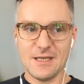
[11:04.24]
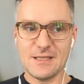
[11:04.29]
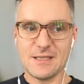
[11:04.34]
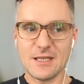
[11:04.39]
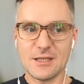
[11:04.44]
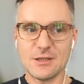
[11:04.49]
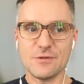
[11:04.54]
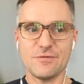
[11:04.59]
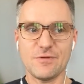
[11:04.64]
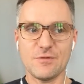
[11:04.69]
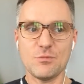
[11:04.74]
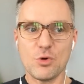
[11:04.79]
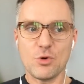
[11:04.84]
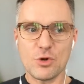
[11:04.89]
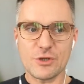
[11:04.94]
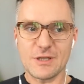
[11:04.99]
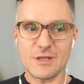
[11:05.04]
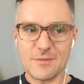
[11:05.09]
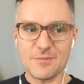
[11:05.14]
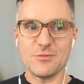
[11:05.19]
There would be a
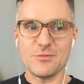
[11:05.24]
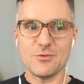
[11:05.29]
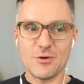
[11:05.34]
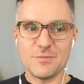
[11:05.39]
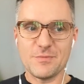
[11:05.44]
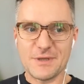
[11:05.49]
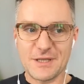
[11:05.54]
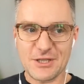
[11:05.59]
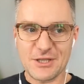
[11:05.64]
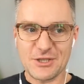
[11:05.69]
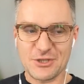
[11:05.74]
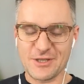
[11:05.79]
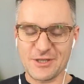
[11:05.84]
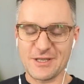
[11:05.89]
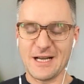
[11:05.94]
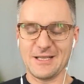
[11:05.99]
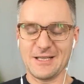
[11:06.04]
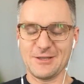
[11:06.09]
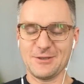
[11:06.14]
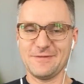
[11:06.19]
way out of this,
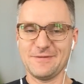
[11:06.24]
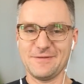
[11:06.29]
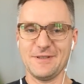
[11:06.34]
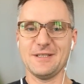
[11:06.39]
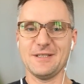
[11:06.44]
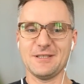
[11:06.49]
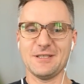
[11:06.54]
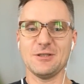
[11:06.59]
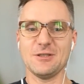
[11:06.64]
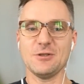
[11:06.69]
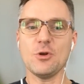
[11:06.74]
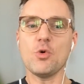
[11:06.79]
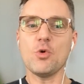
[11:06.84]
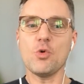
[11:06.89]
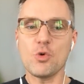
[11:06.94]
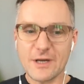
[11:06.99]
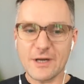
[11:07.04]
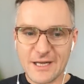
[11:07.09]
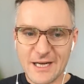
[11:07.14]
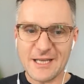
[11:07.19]
but an attack
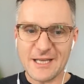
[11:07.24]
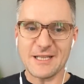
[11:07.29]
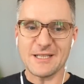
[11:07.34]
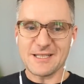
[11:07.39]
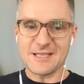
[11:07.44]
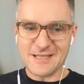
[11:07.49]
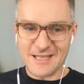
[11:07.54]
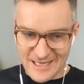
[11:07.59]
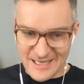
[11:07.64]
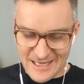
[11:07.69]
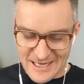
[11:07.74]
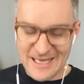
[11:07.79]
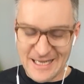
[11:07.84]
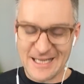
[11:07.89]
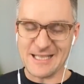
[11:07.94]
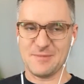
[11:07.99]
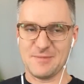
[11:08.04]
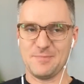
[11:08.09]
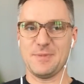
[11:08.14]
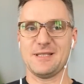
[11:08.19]
on Ukraine is the
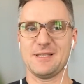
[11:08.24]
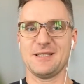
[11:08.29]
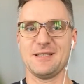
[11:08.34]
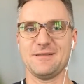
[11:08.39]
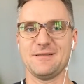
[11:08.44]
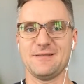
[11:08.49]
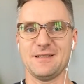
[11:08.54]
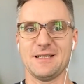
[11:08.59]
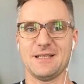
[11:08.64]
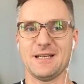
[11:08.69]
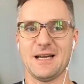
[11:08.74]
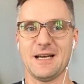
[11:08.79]
end of Russia.